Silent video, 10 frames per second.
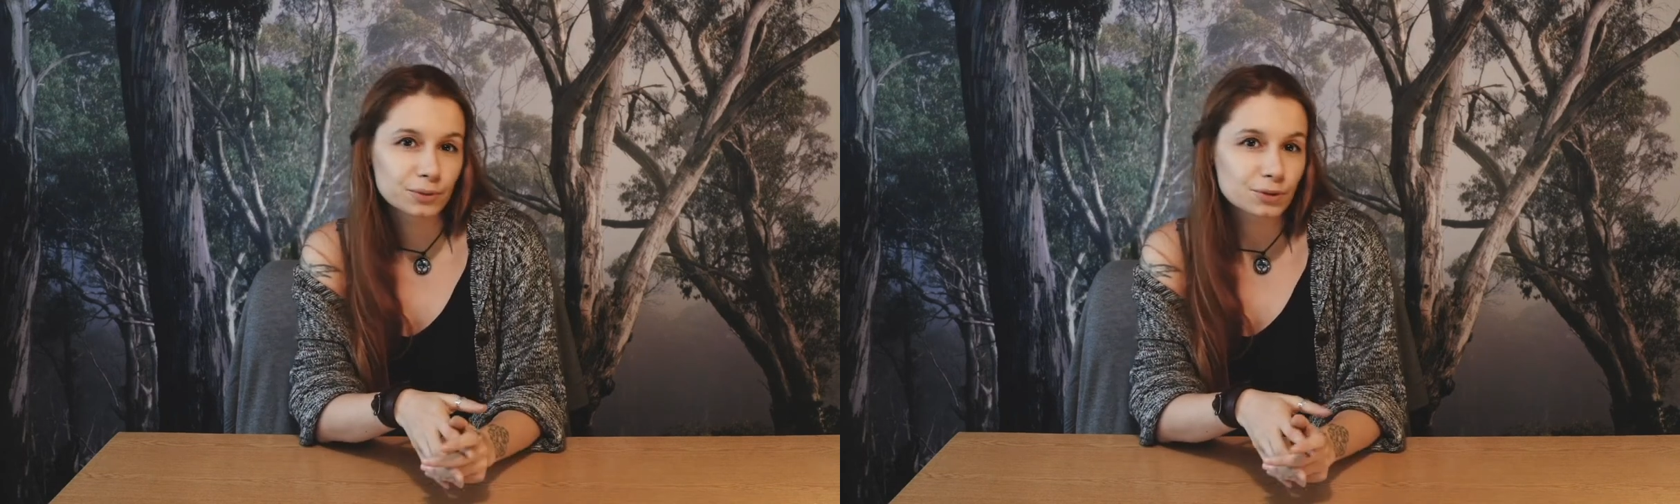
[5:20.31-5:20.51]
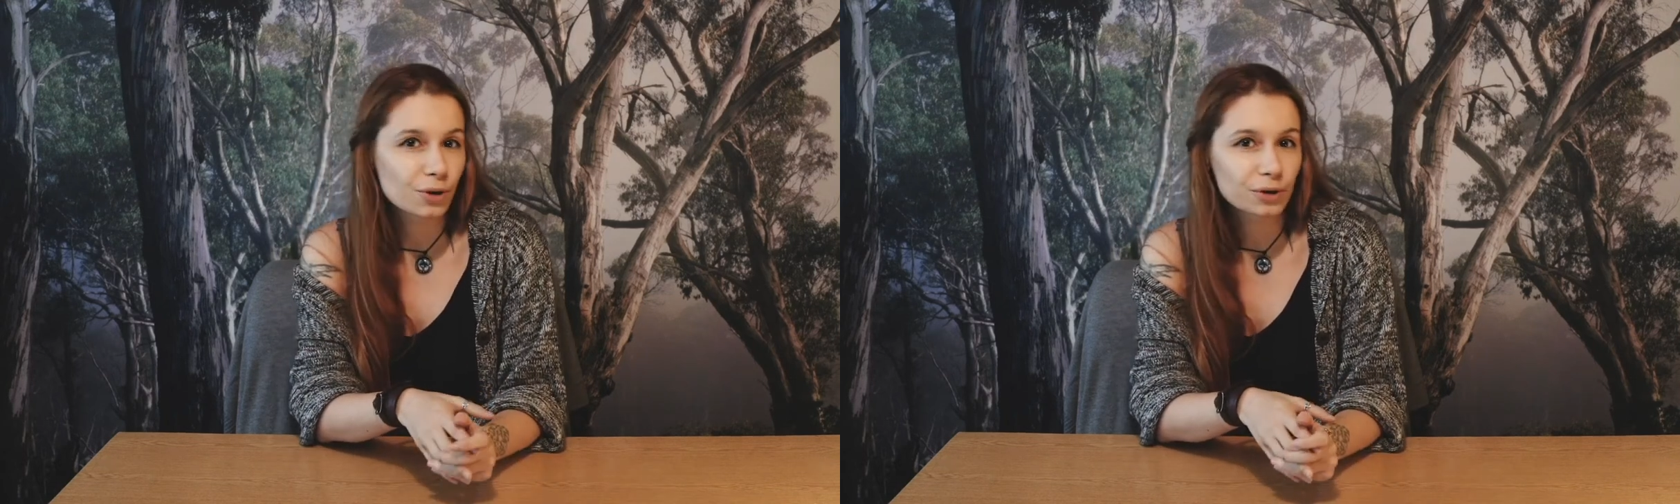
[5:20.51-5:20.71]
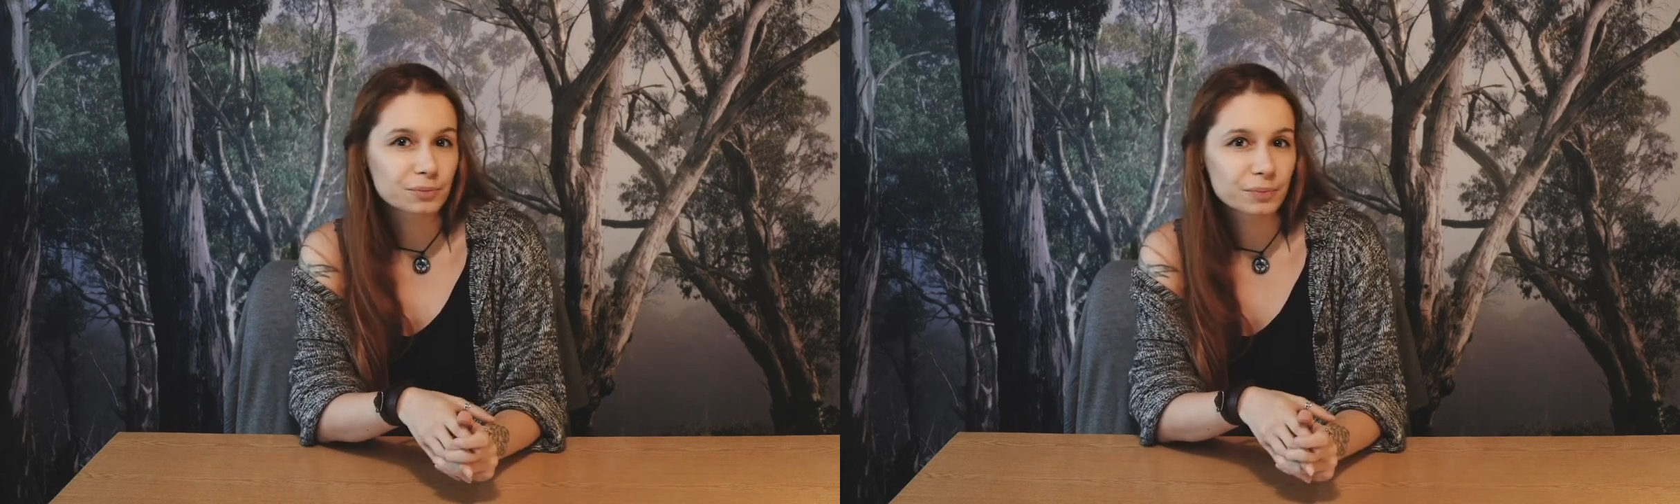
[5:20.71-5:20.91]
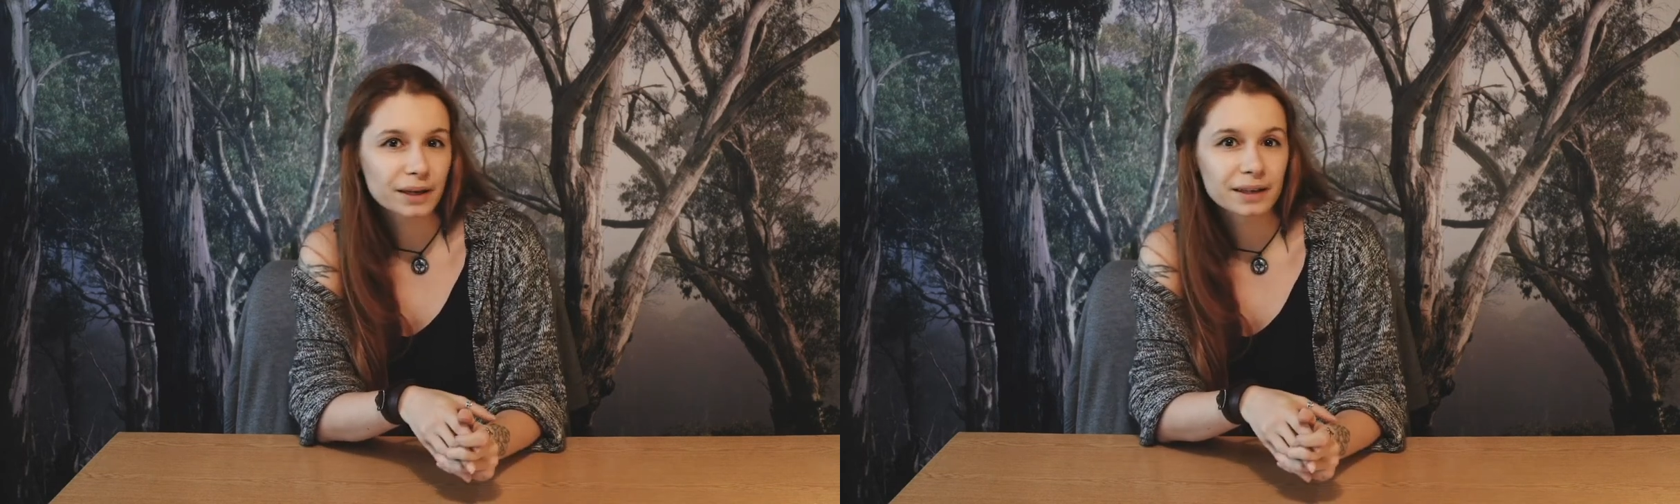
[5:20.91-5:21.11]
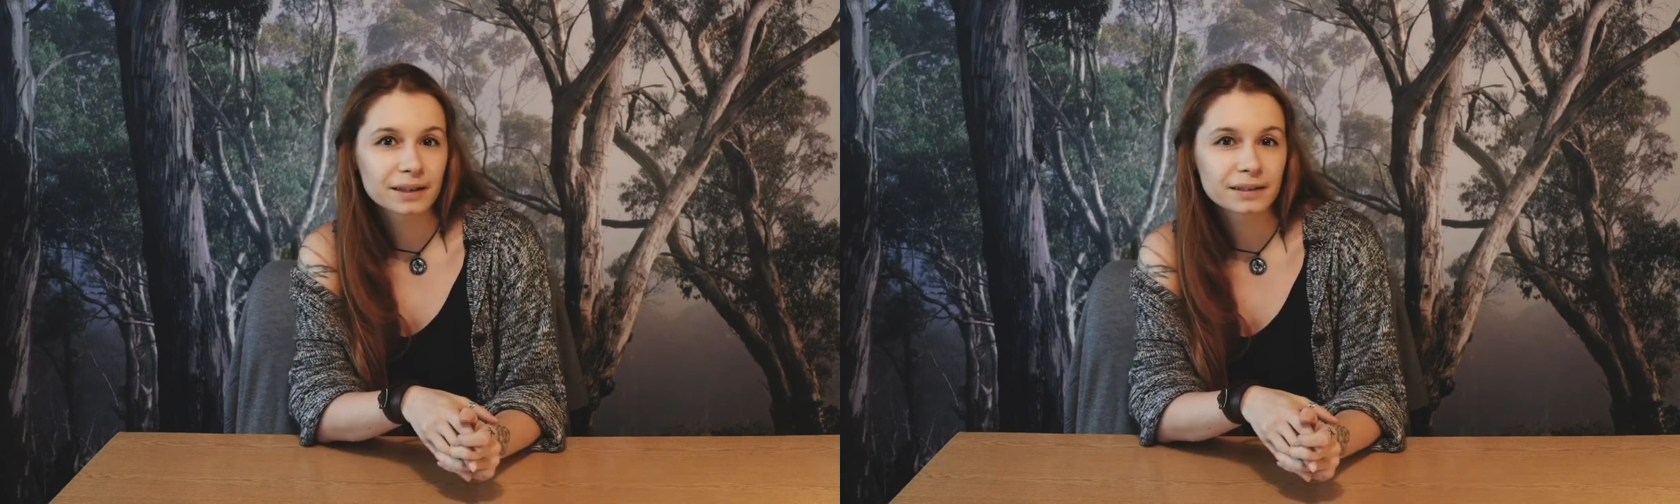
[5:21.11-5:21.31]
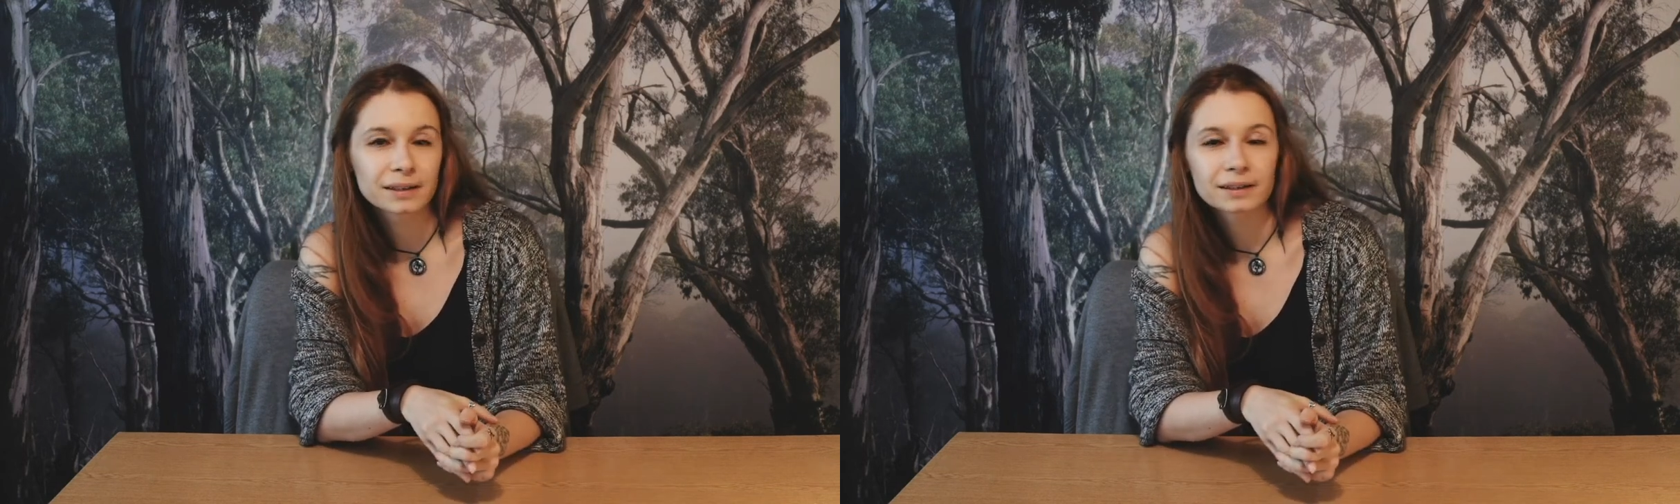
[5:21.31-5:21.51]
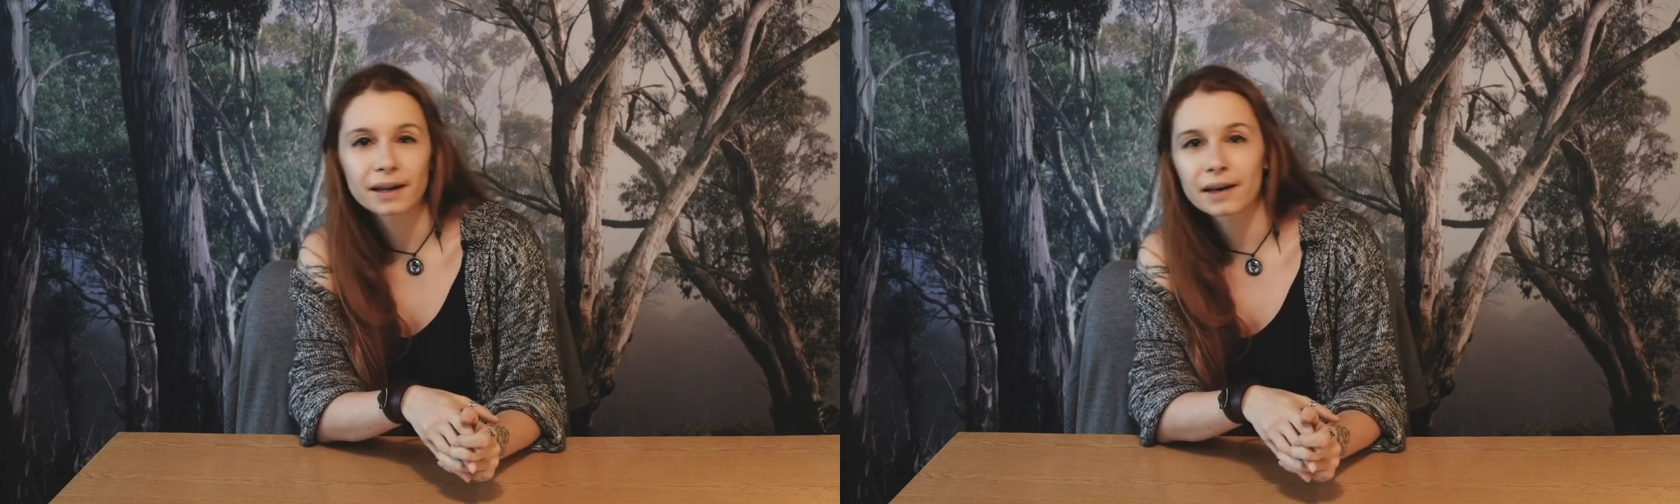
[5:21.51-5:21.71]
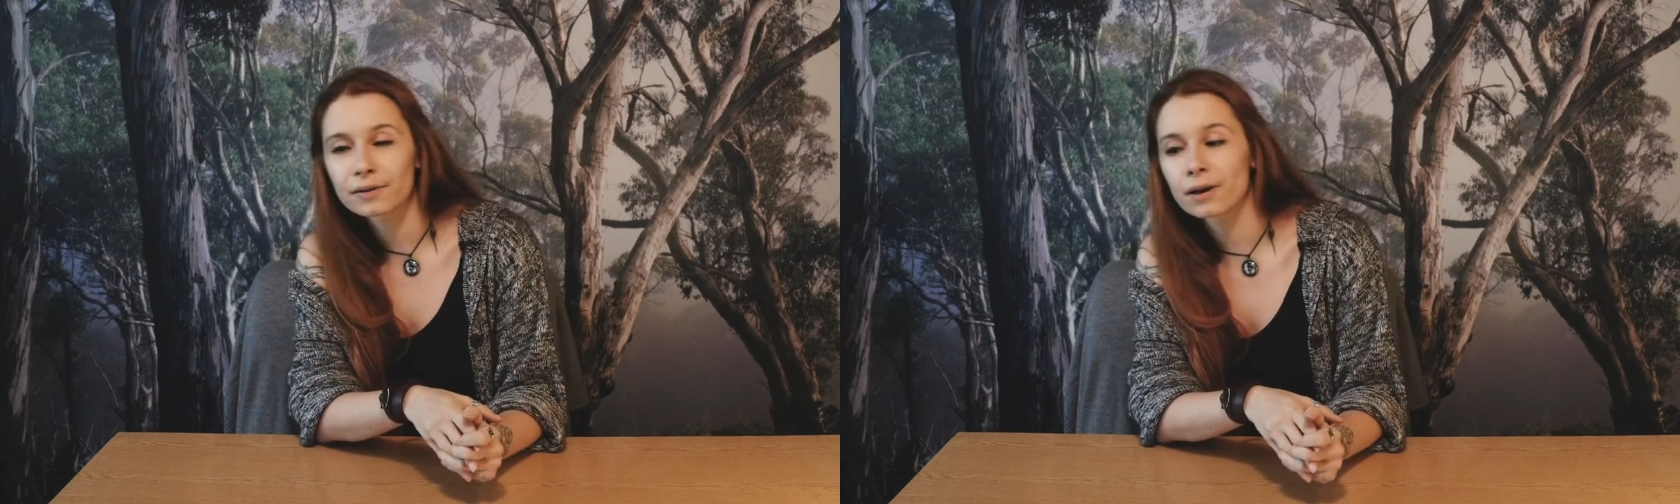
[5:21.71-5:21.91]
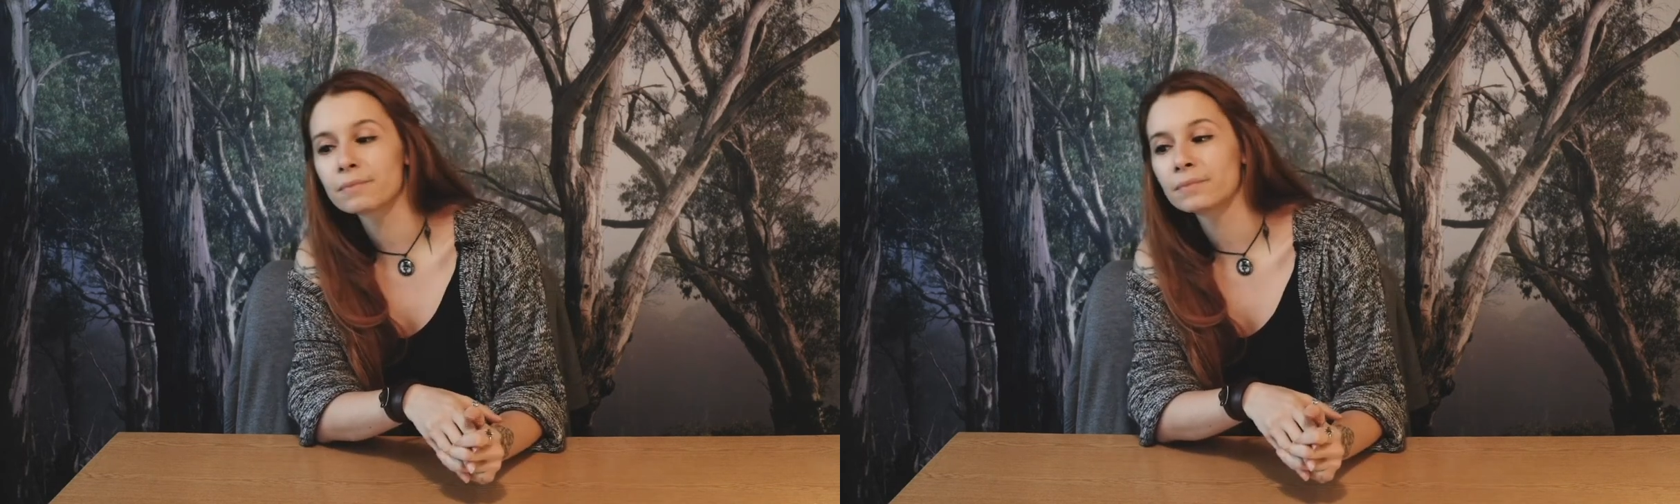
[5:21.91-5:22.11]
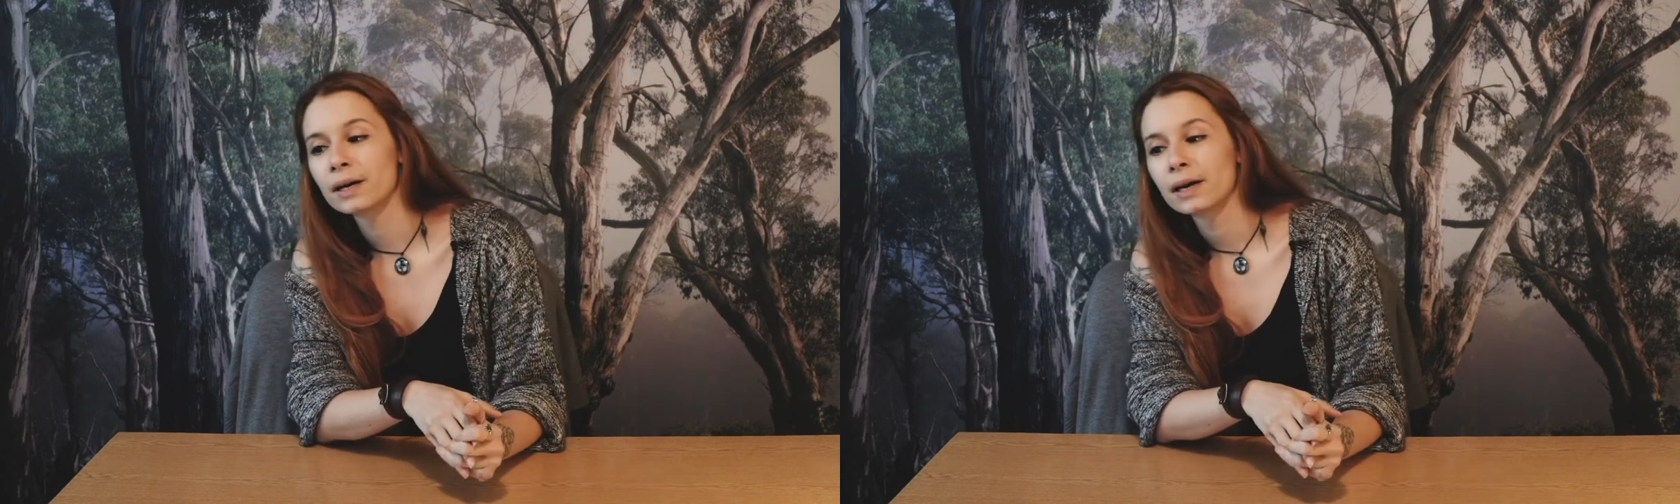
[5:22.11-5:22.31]
to join Perrin and
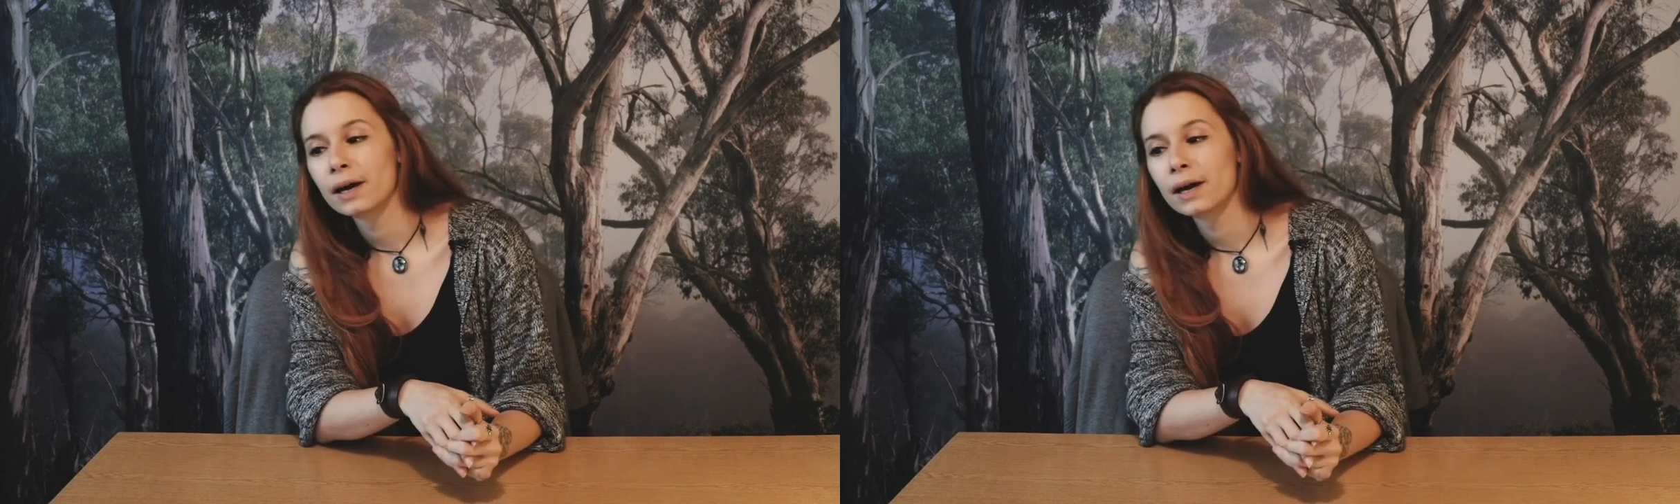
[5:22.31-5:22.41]
Aram.